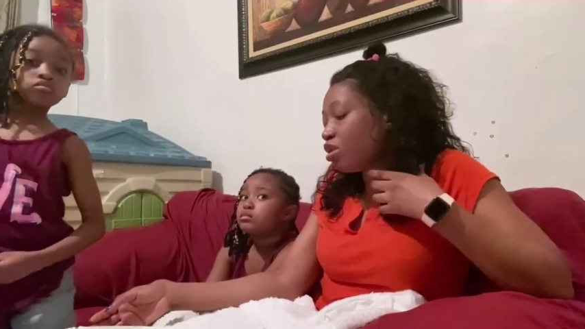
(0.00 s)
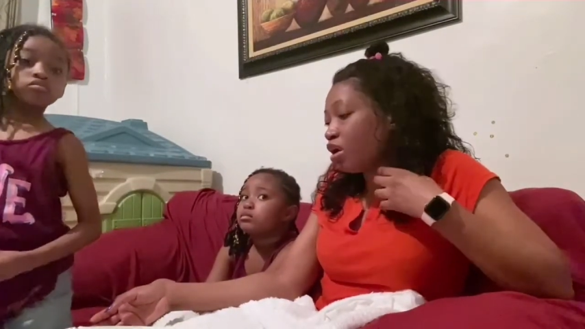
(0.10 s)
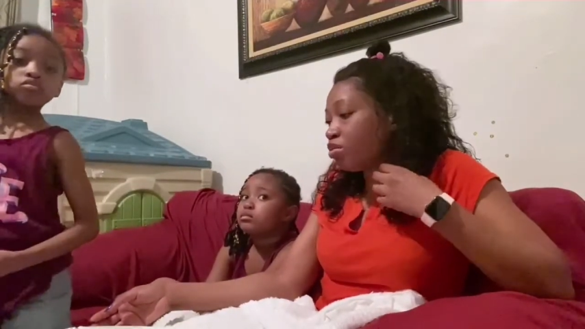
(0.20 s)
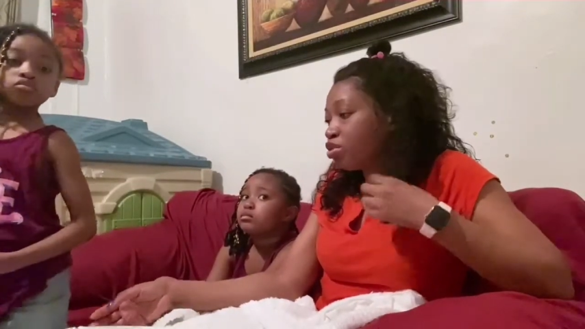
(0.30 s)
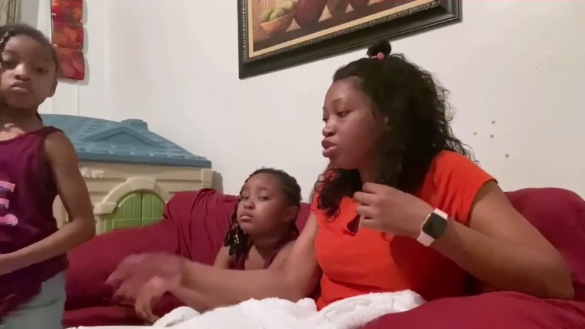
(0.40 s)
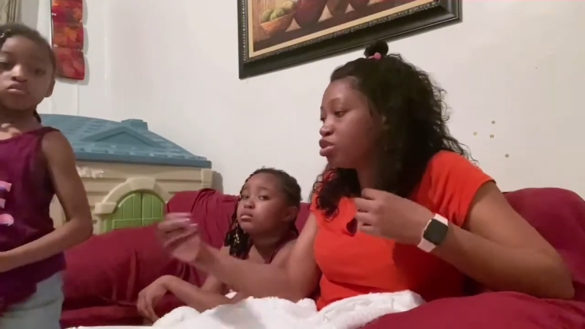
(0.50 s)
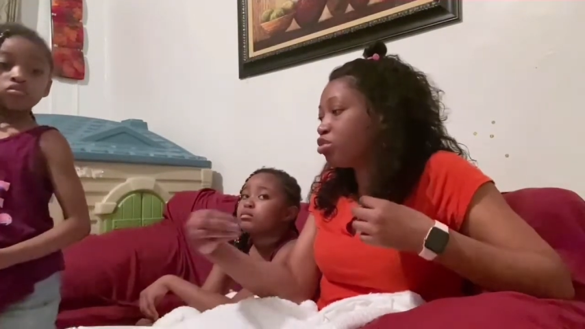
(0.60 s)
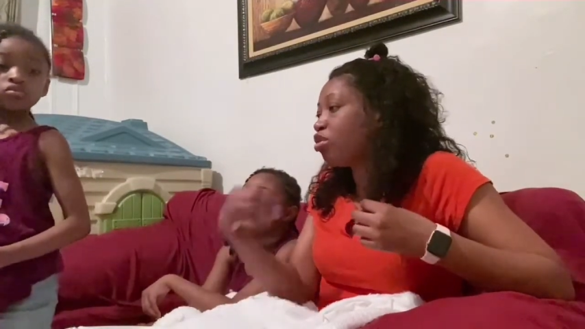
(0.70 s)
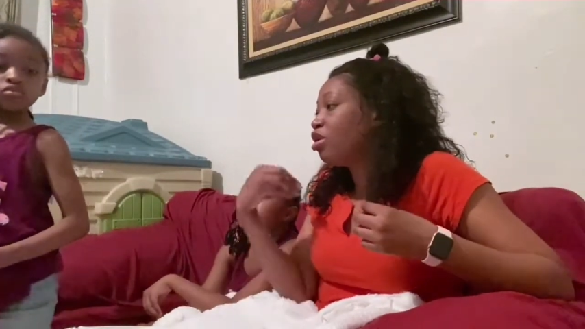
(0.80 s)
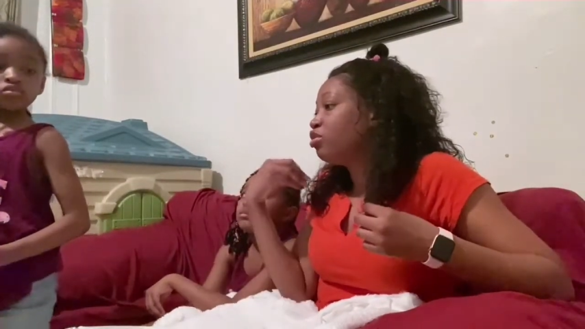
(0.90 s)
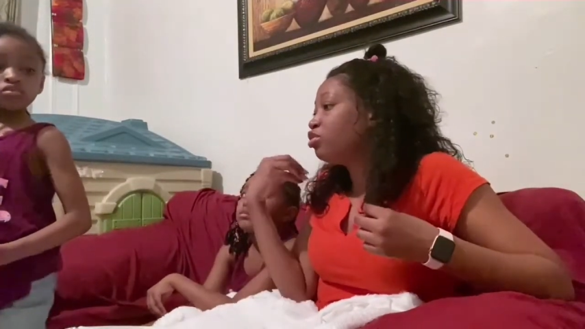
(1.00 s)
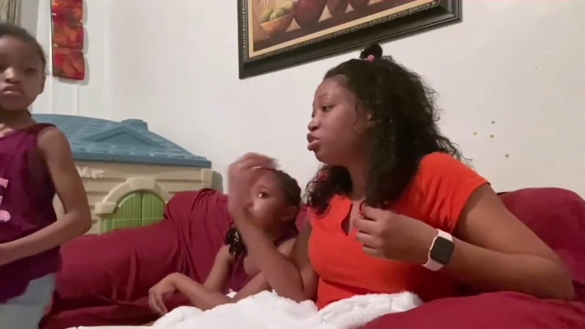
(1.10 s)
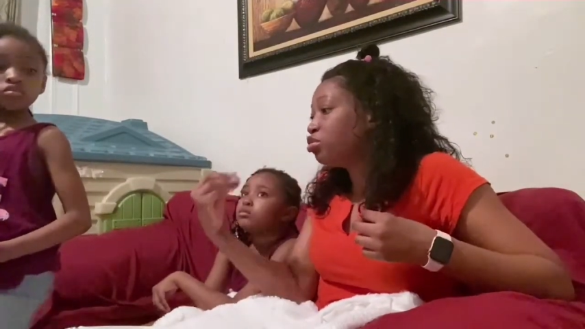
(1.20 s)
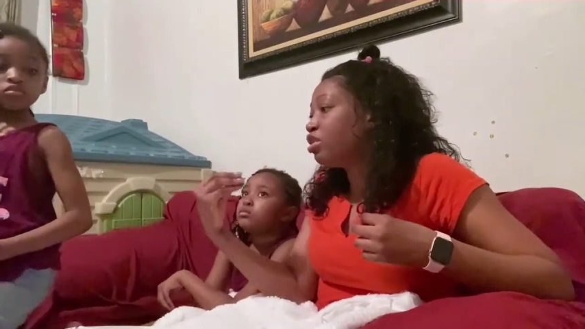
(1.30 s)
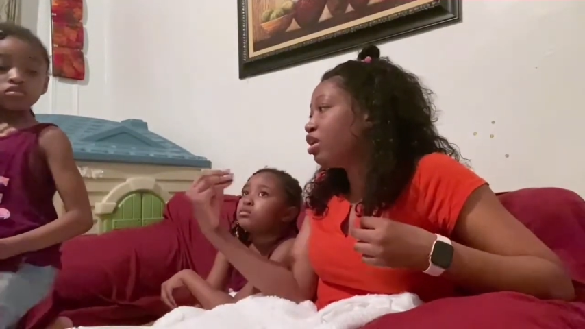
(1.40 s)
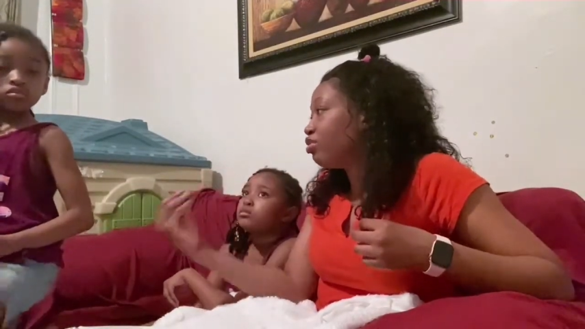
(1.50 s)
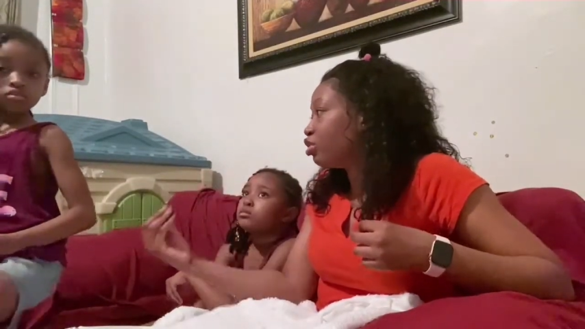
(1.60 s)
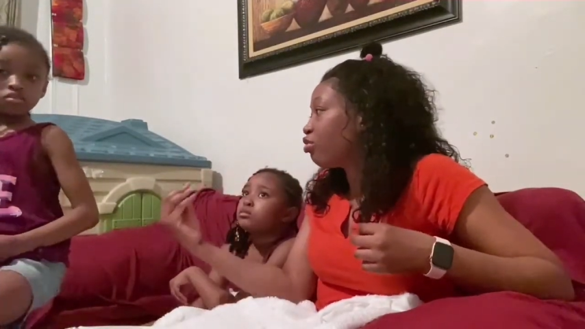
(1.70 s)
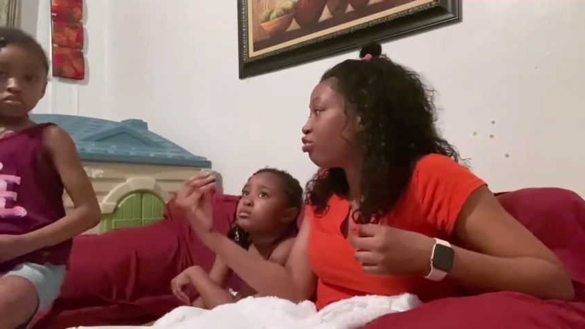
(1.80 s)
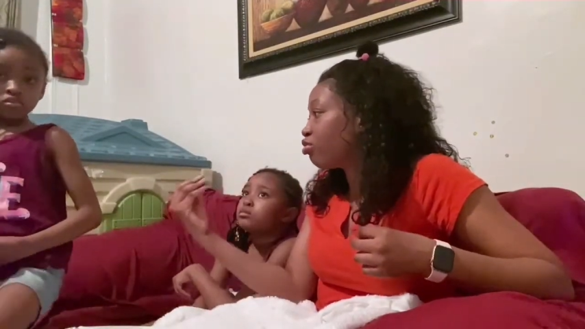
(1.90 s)
Speaker 1: I don't want you to do
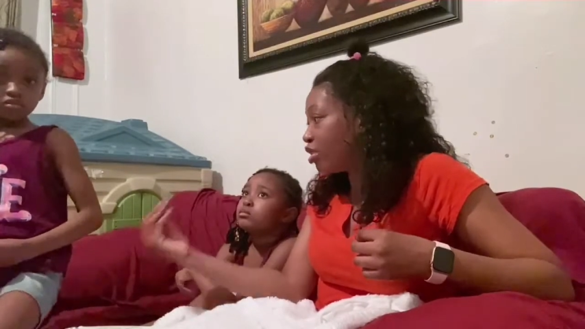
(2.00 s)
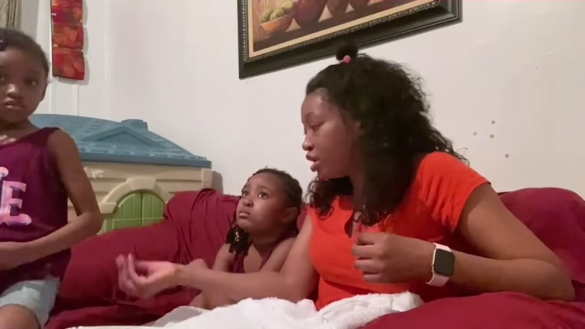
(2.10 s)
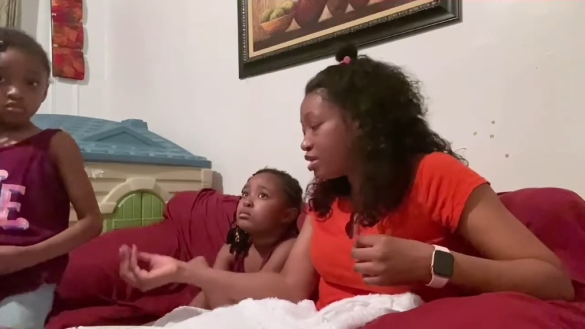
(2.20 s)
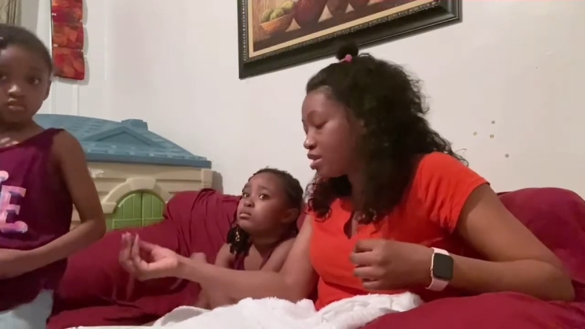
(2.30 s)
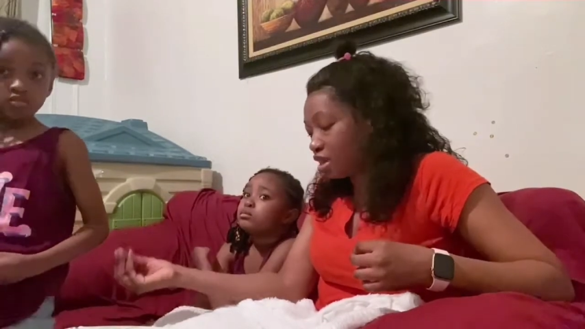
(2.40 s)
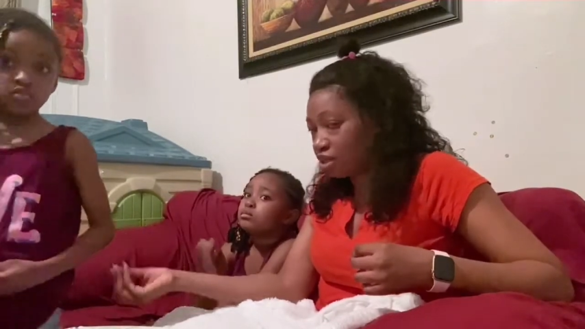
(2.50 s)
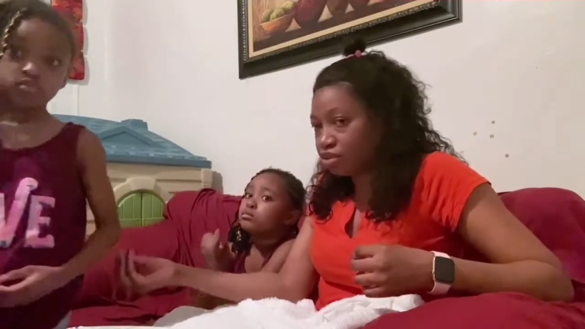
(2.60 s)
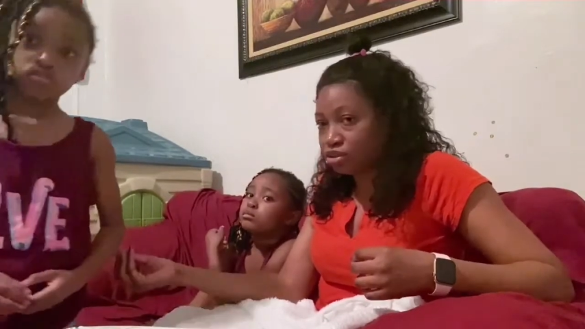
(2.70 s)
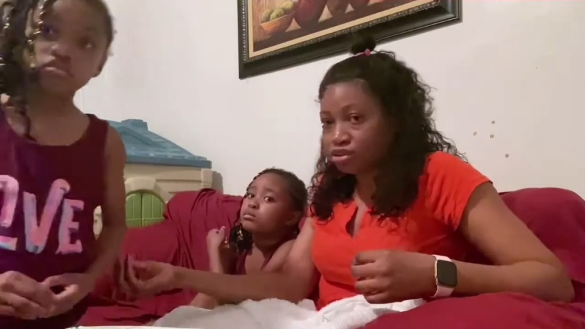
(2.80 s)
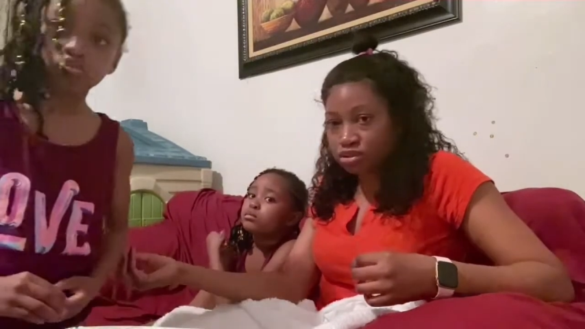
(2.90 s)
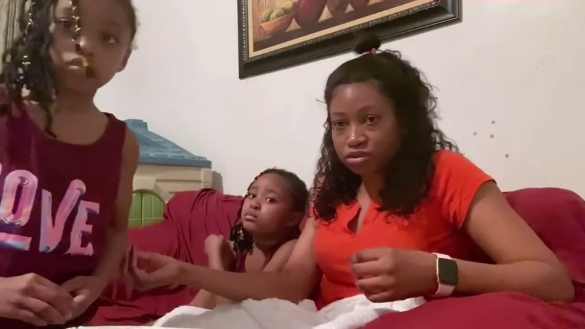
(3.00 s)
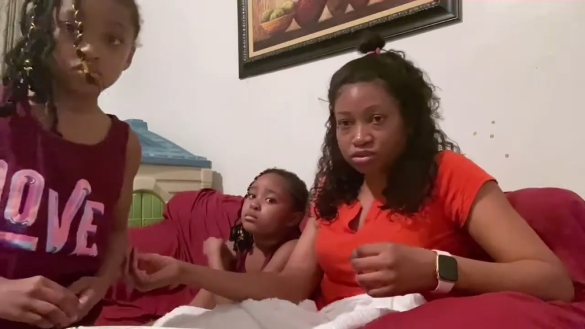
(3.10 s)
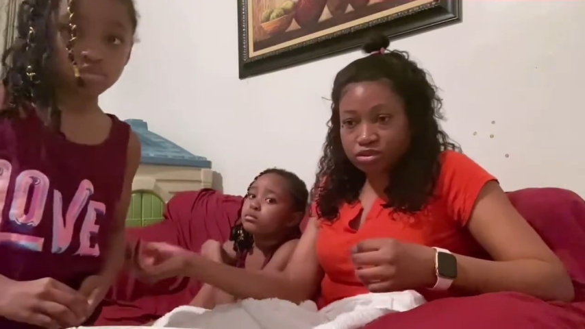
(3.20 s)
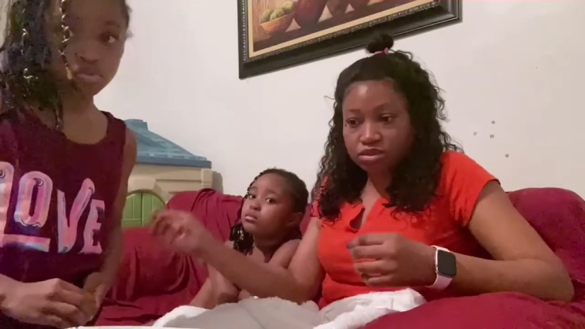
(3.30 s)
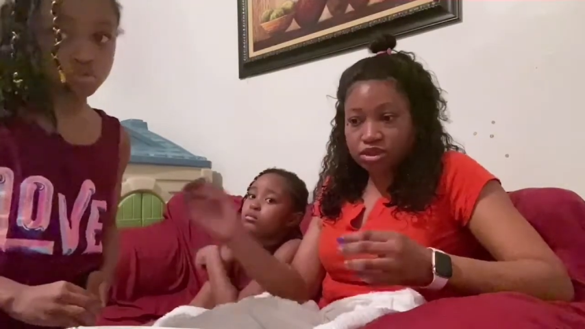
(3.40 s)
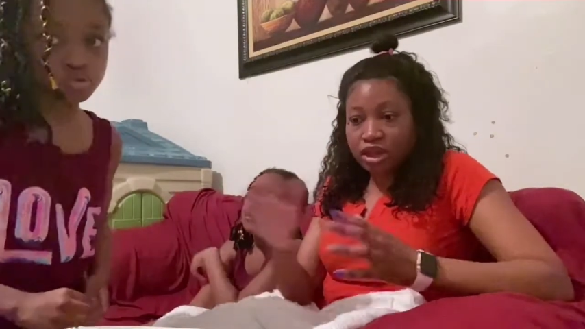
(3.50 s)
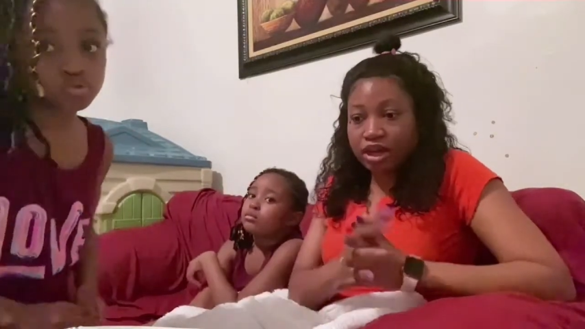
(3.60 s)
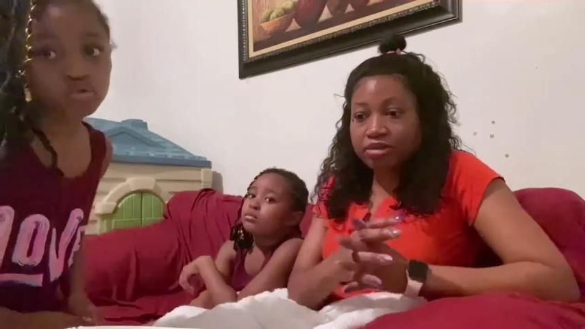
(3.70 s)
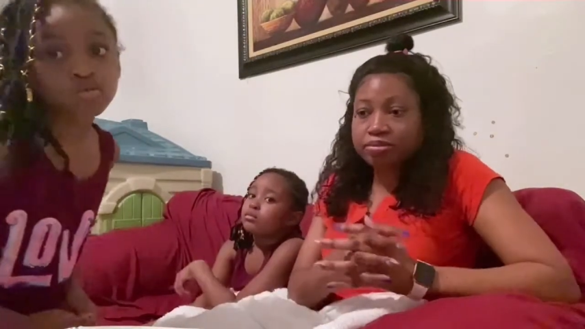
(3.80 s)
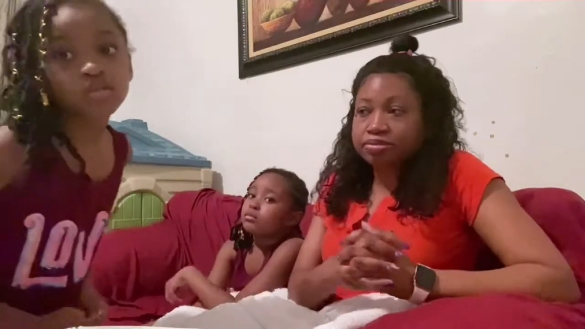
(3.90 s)
whatever your friends tell you to do.
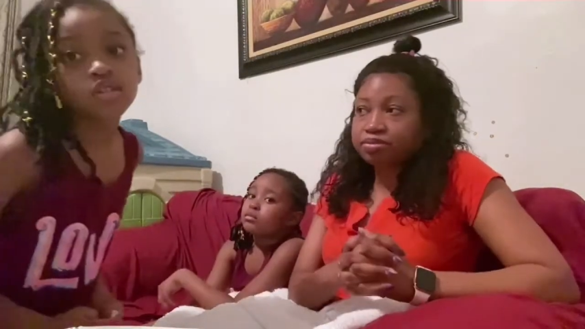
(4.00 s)
Okay.